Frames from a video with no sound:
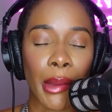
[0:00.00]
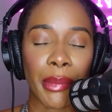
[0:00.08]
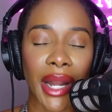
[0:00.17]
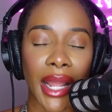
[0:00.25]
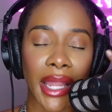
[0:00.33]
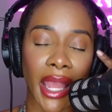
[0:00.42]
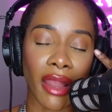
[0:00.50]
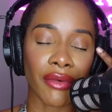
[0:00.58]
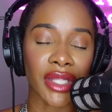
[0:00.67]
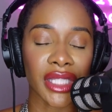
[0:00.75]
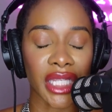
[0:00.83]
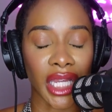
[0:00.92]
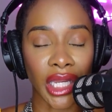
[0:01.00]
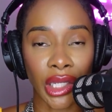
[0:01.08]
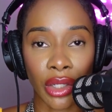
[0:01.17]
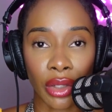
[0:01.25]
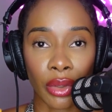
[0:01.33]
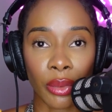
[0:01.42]
But I guarantee
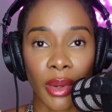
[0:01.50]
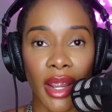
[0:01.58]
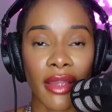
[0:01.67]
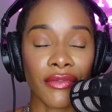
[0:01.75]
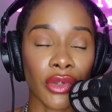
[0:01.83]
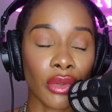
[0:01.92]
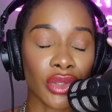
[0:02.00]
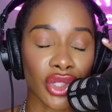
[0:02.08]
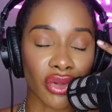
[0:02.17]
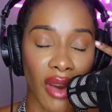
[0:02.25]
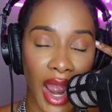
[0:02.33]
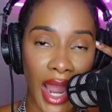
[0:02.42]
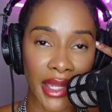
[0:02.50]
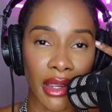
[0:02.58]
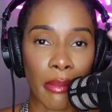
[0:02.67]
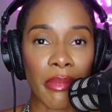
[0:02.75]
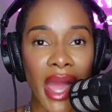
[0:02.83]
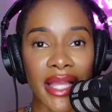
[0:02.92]
you, if you try your
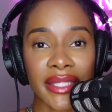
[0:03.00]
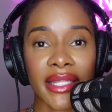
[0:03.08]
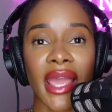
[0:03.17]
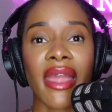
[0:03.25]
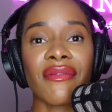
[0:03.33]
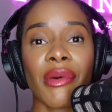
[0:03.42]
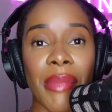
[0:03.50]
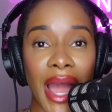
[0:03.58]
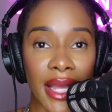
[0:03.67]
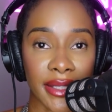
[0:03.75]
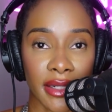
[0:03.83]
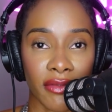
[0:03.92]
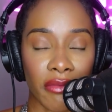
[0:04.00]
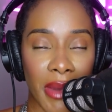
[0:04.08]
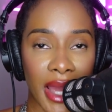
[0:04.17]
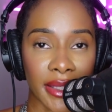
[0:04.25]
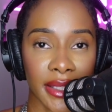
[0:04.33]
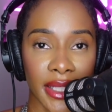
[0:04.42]
best to have a positive
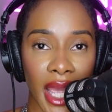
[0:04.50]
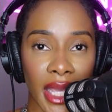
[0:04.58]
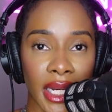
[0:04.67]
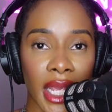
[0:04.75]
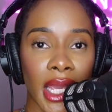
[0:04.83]
mindset